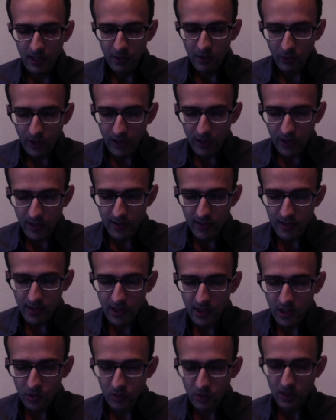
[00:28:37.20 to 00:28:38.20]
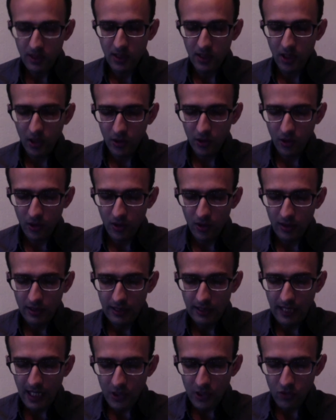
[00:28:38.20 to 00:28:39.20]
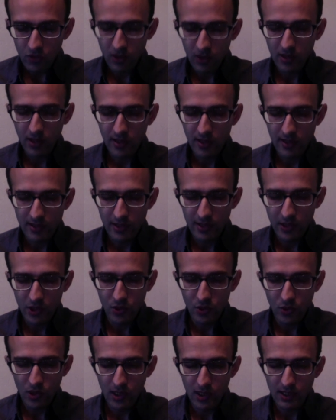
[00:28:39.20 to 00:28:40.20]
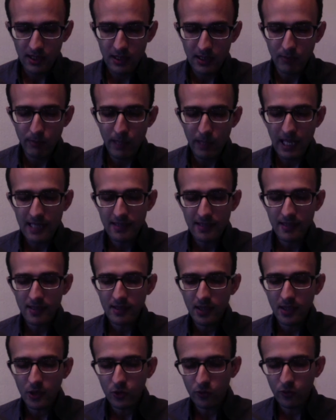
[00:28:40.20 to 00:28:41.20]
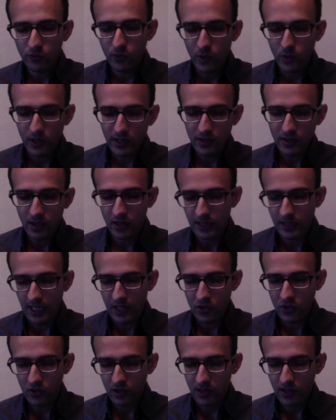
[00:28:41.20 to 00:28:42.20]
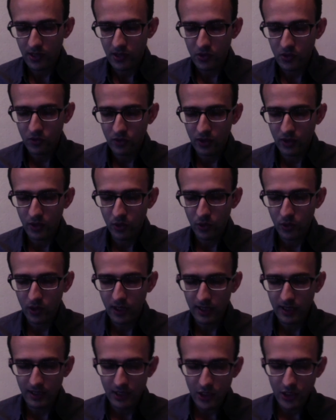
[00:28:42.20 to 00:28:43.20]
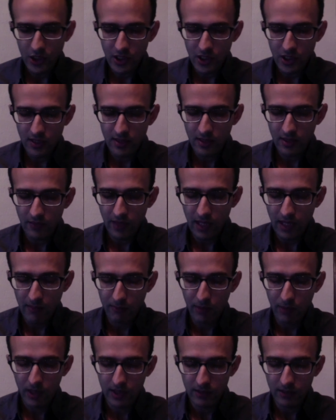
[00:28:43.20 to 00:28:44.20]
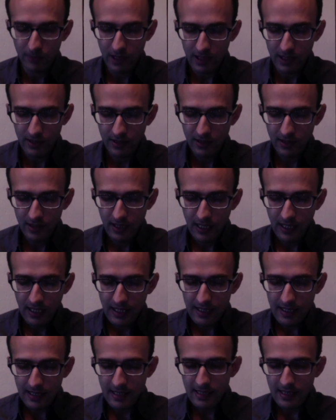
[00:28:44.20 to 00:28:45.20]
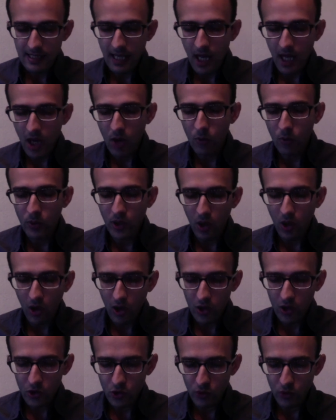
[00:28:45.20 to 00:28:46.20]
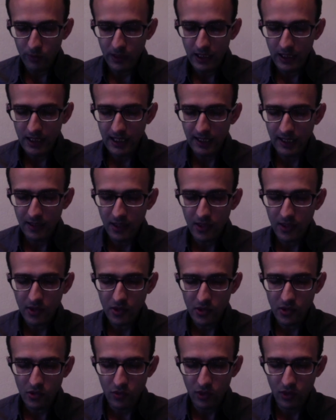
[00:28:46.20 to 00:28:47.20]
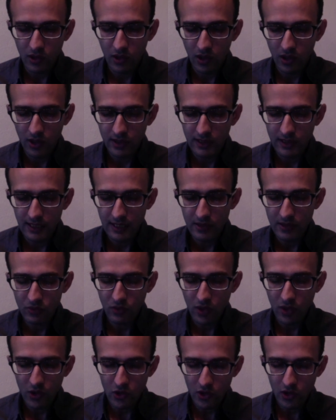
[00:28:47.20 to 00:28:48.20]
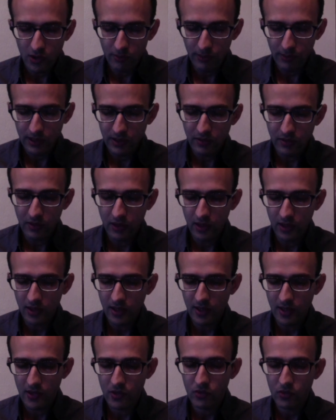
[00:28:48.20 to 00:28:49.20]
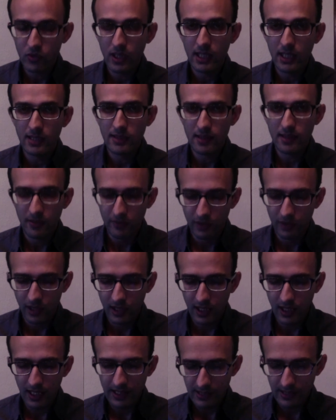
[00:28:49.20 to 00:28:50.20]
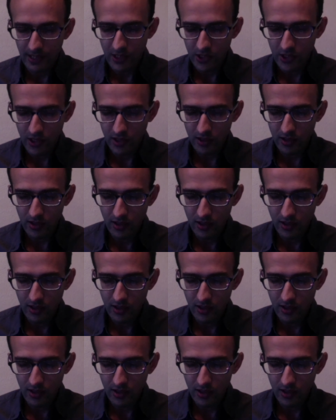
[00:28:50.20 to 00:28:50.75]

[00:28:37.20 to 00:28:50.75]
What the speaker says: Reconstituting our natural constitution demands us not to forget our natural history or conditions of embodiment, since how we ought to be cannot disregard the structural material constraints of realization.